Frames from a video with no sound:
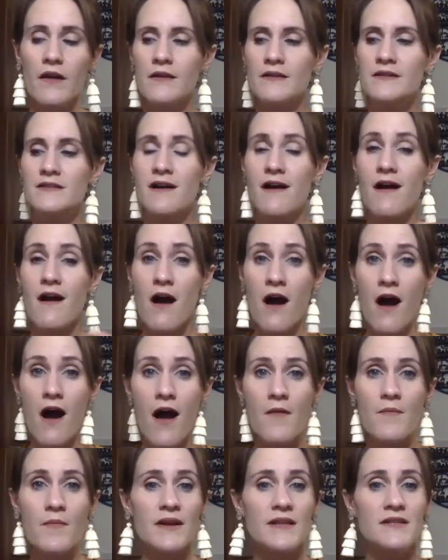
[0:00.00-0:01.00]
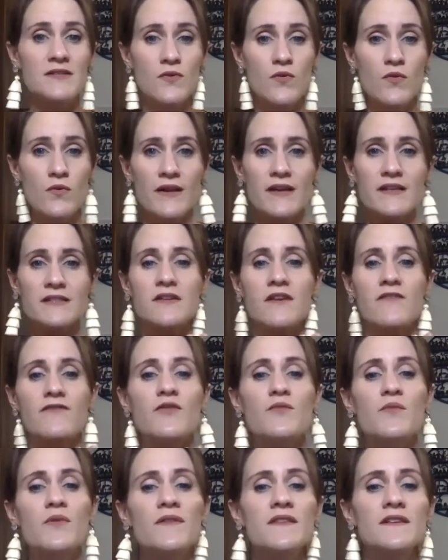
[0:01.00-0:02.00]
It's not hot, but it's cooling. So if
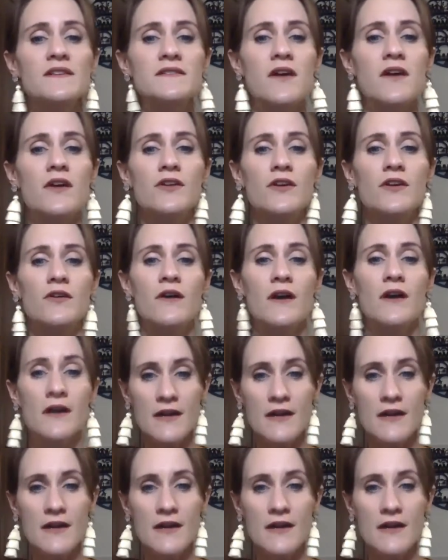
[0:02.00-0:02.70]
you put this on you,